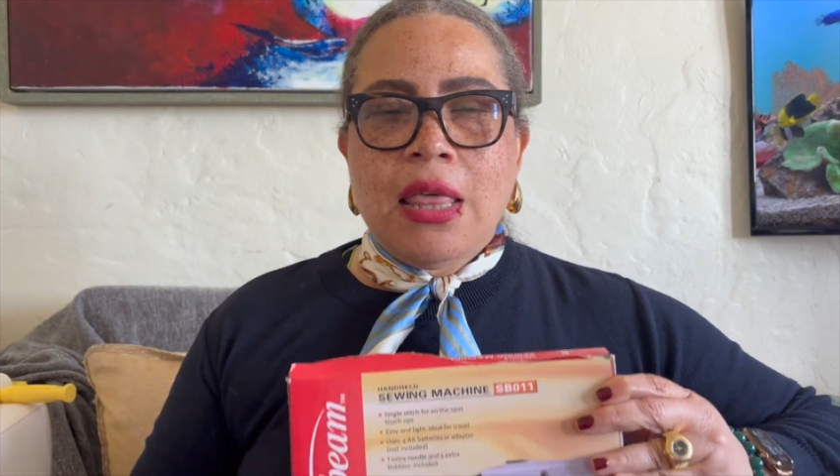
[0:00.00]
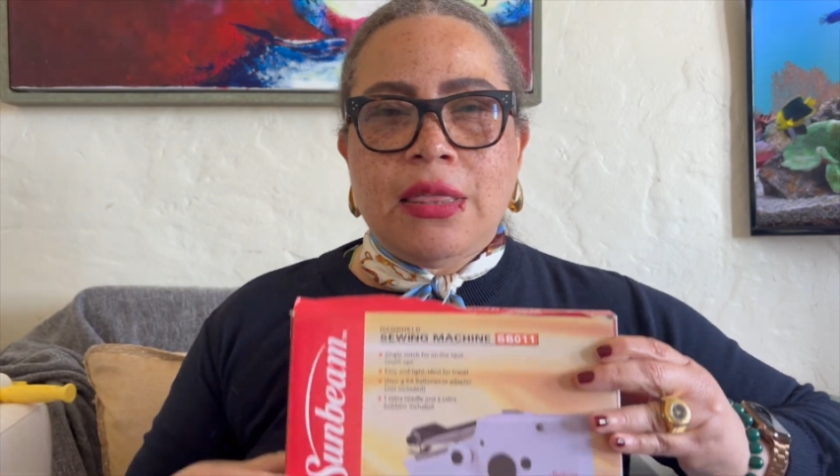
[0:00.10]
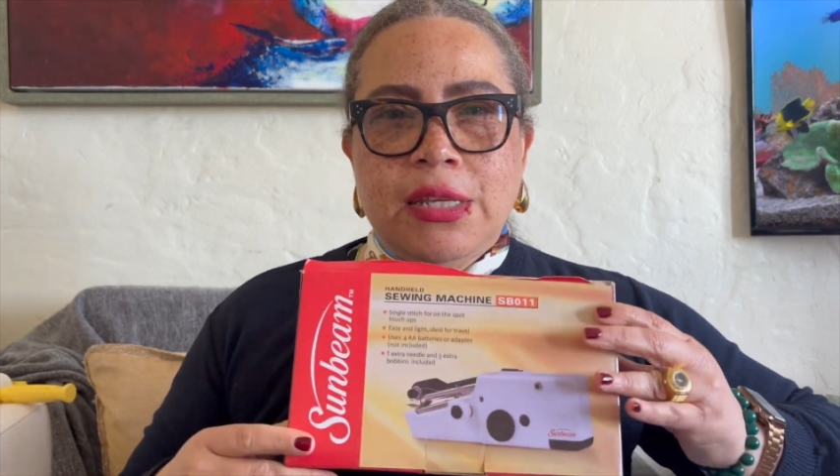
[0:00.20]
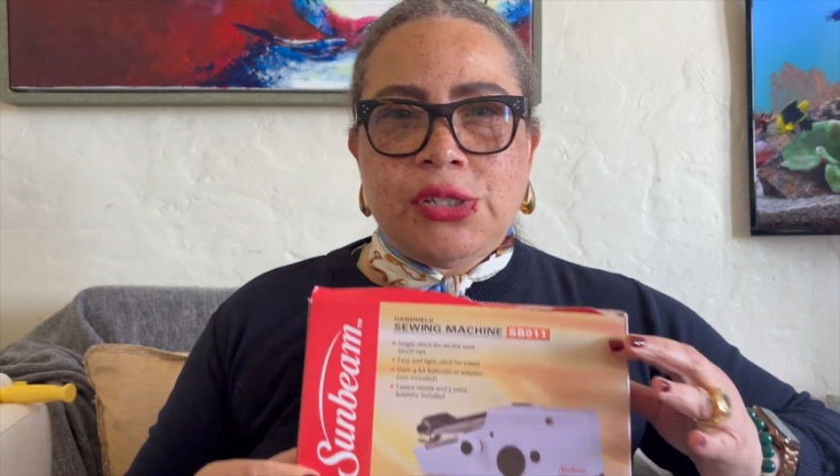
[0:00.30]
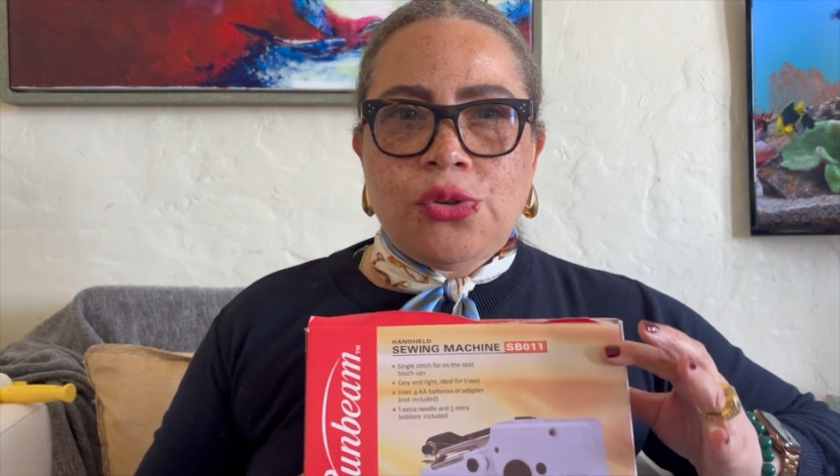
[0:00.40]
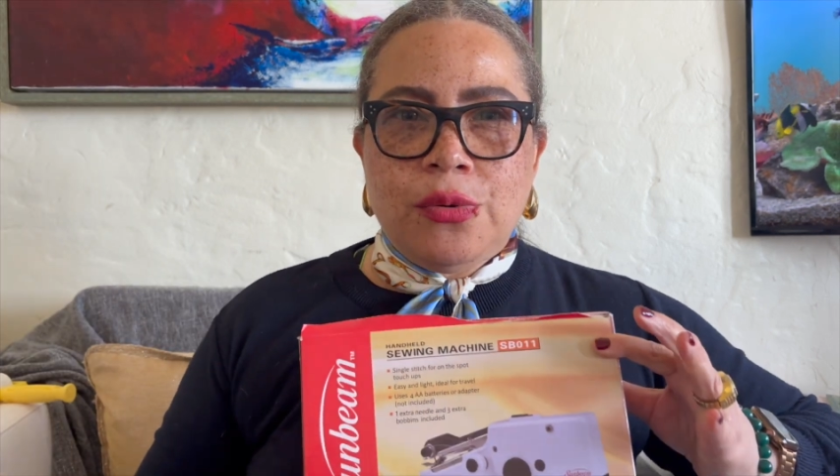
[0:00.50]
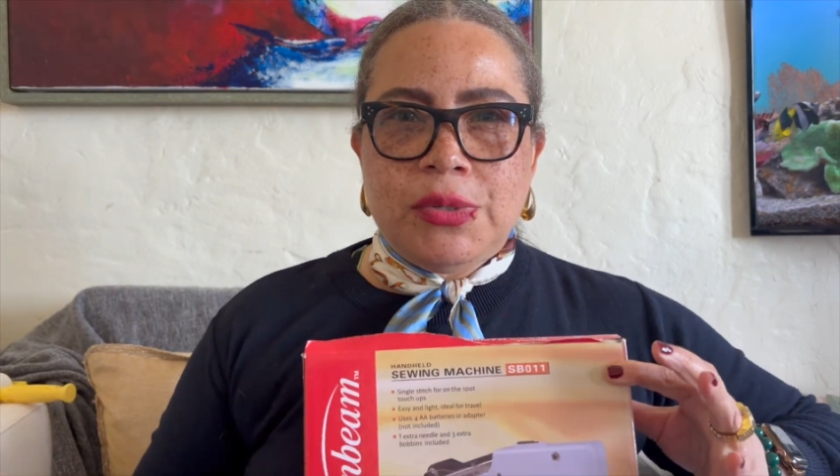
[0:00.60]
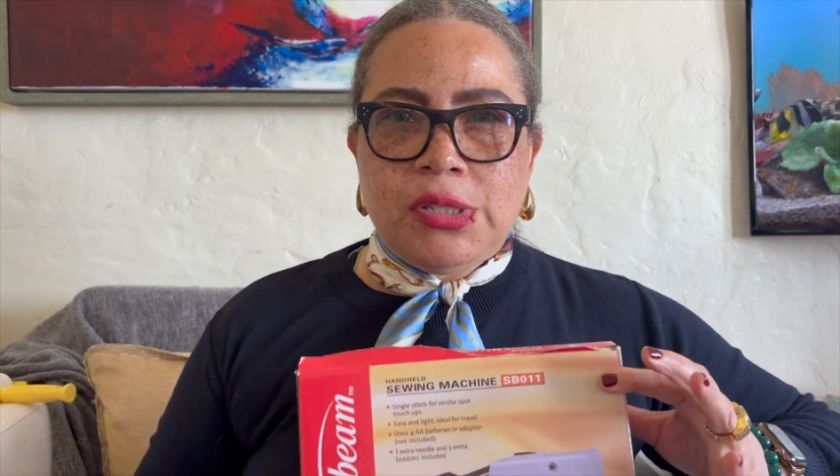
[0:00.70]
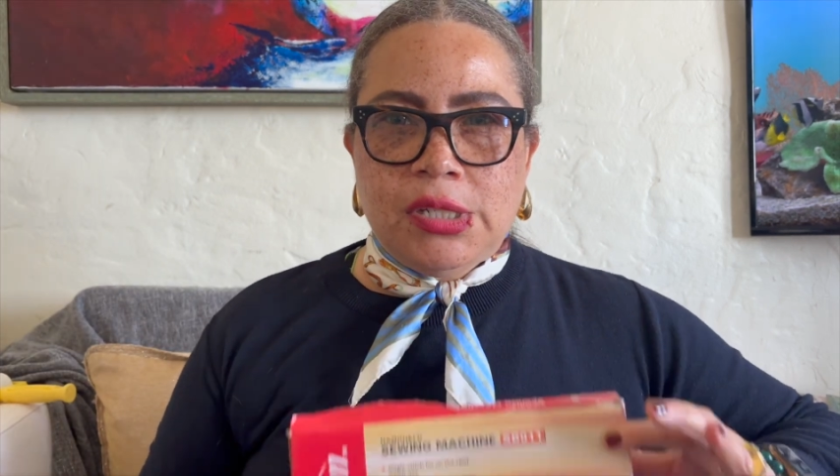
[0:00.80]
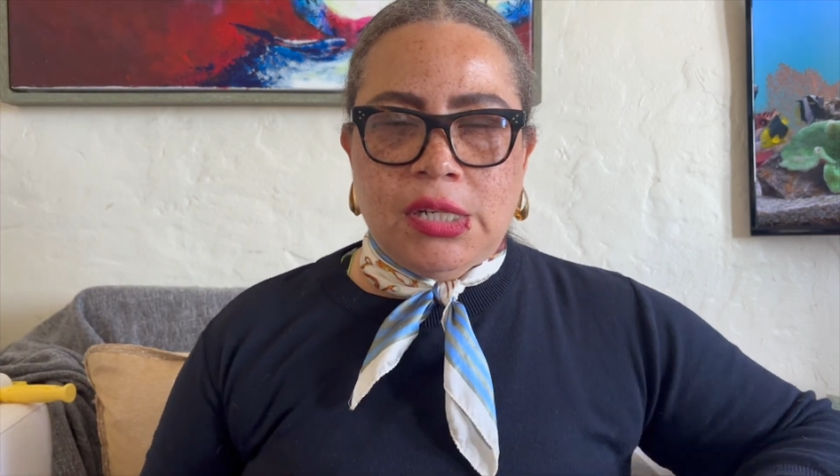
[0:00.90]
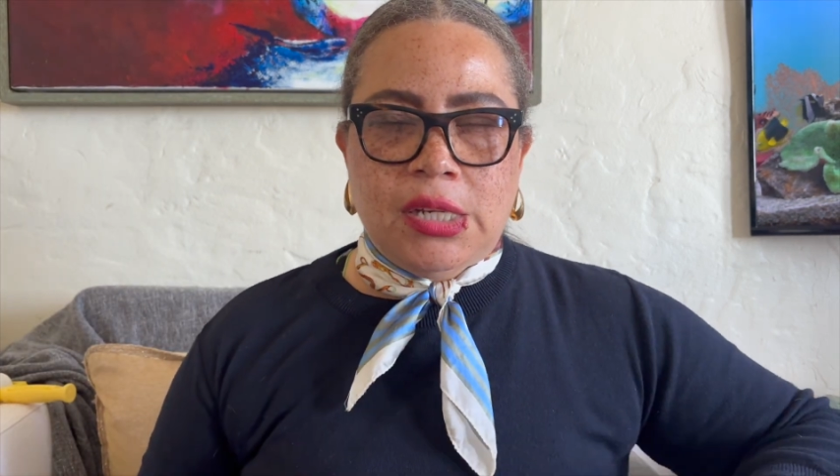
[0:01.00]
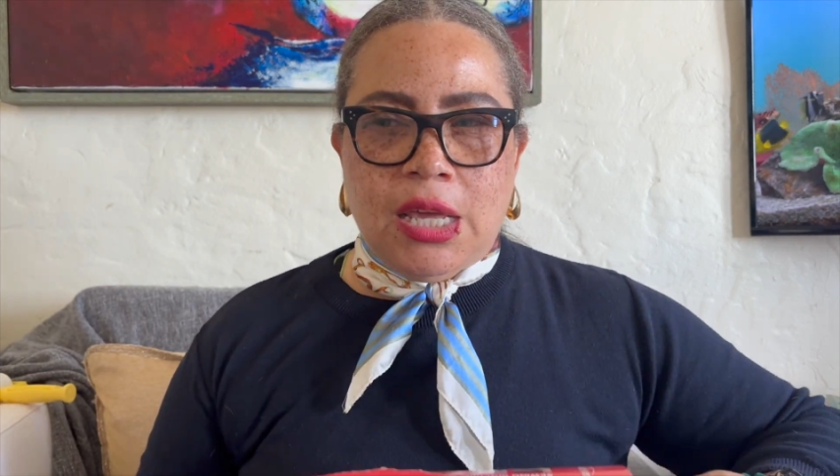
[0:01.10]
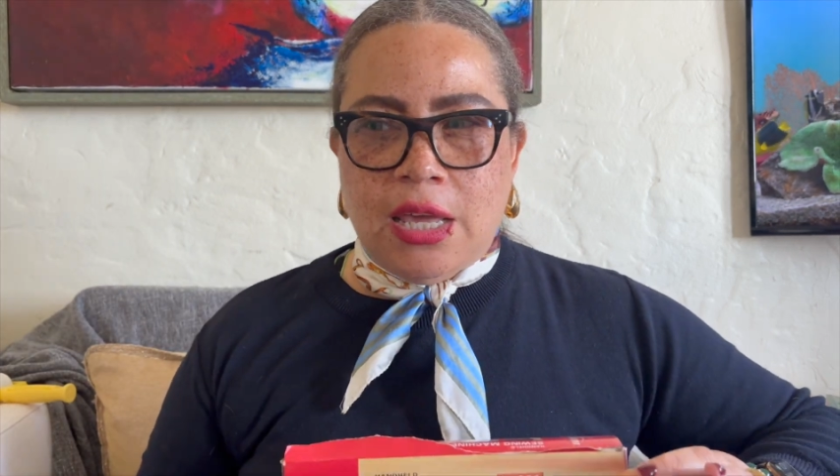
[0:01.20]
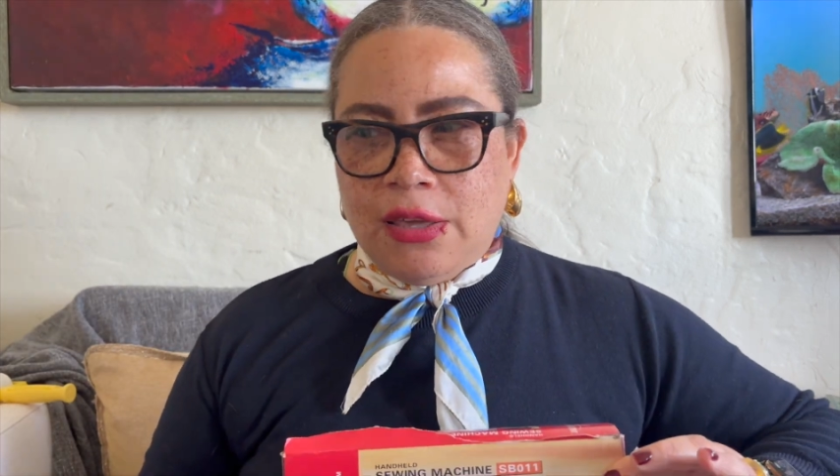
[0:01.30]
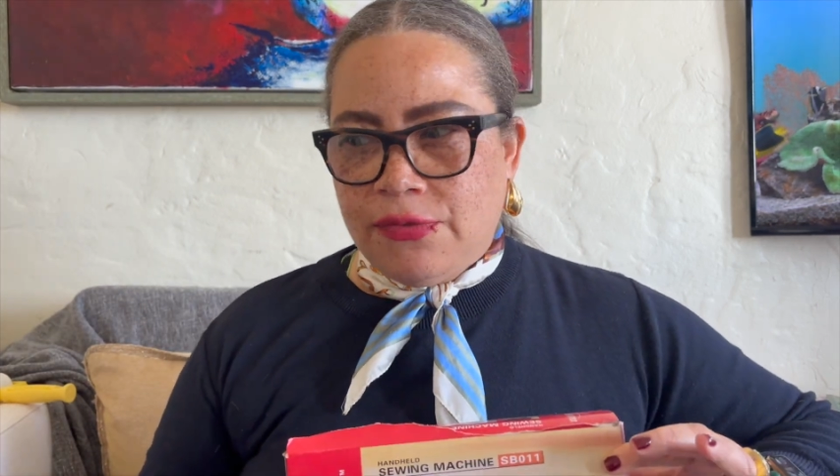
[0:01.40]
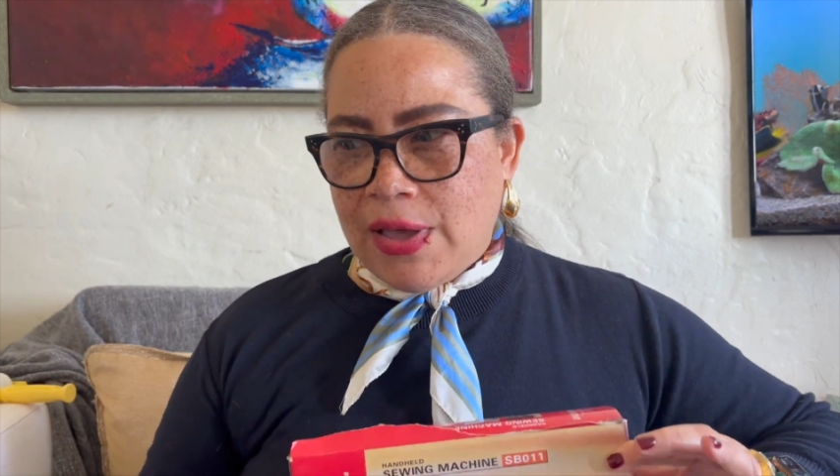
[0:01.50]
This sewing machine, if